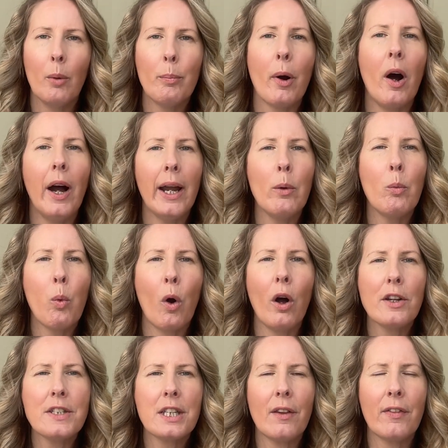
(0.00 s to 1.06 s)
by
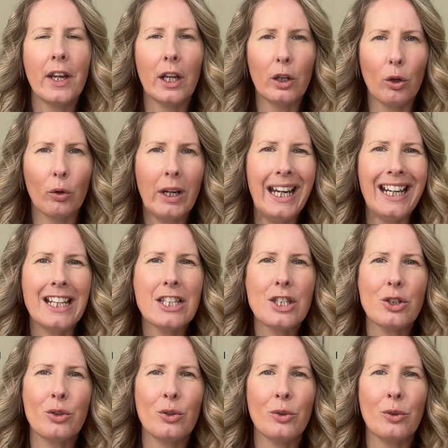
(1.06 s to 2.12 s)
what they're looking
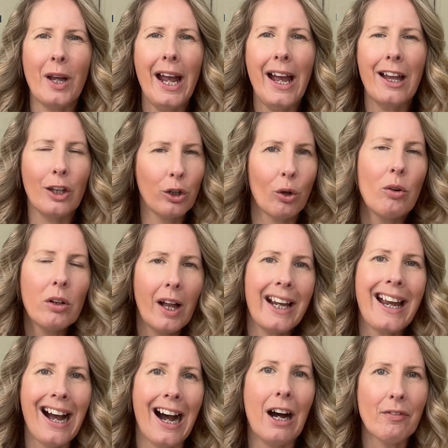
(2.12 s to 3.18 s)
to look
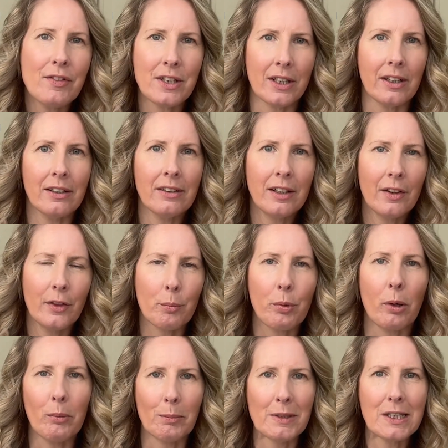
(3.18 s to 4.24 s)
like after their
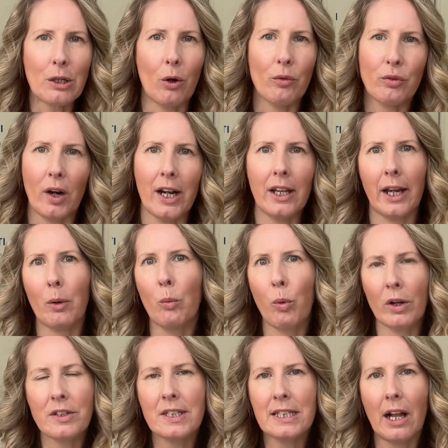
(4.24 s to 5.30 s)
problem is solved, right? Like,
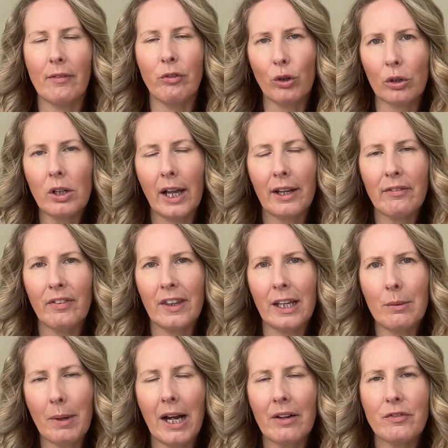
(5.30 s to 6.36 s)
what does life look like for
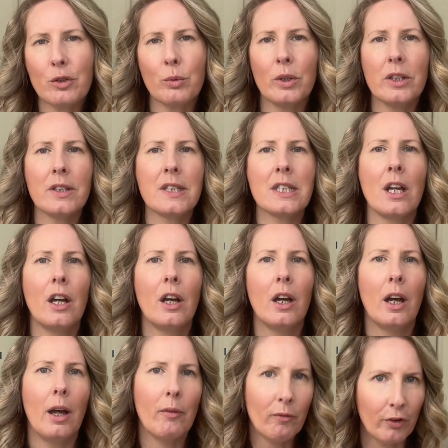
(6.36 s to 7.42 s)
them afterwards
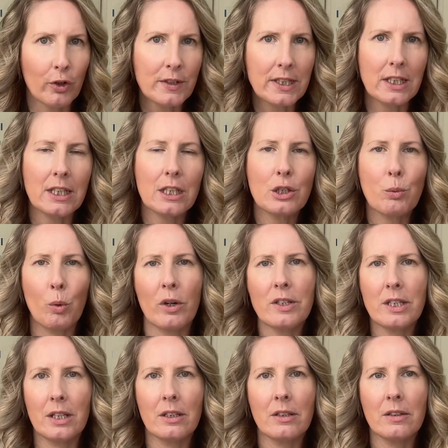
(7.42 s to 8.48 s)
versus
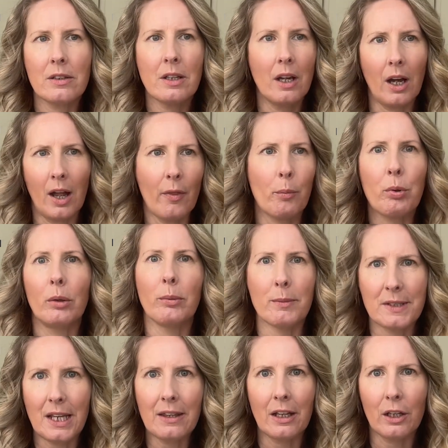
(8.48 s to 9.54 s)
what are the
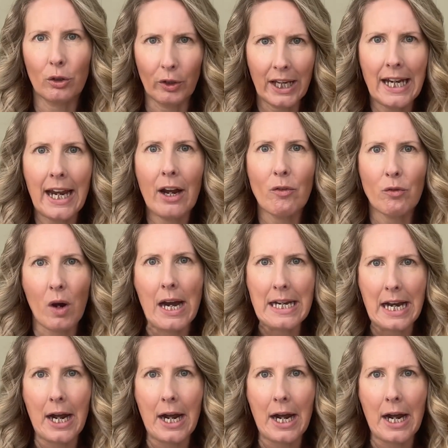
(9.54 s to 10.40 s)
problems that they're looking at right